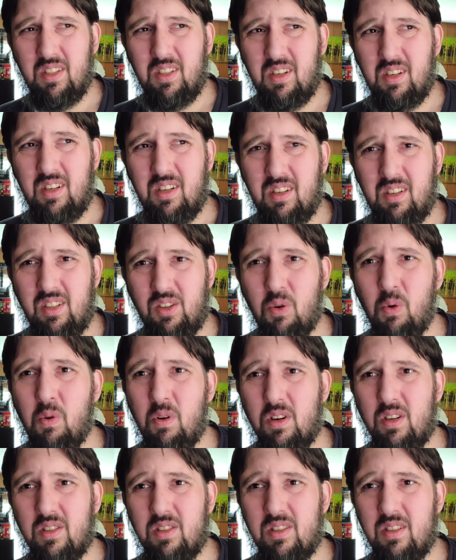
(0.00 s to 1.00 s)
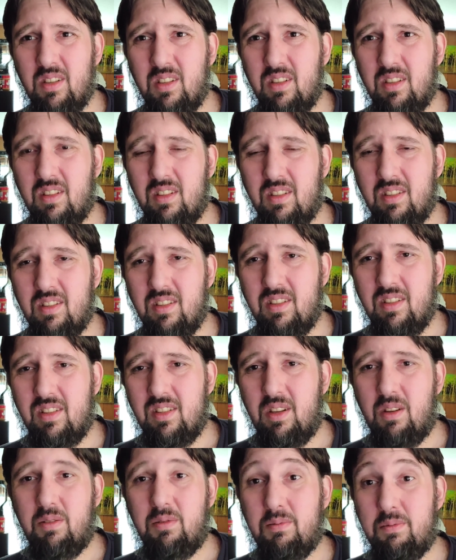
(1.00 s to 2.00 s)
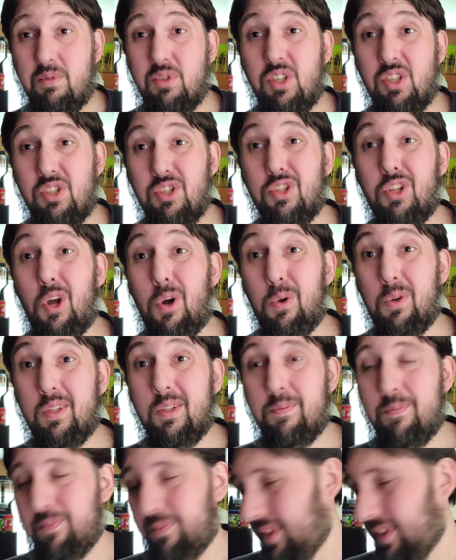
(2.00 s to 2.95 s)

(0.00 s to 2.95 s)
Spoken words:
They're yours. So she's stoked.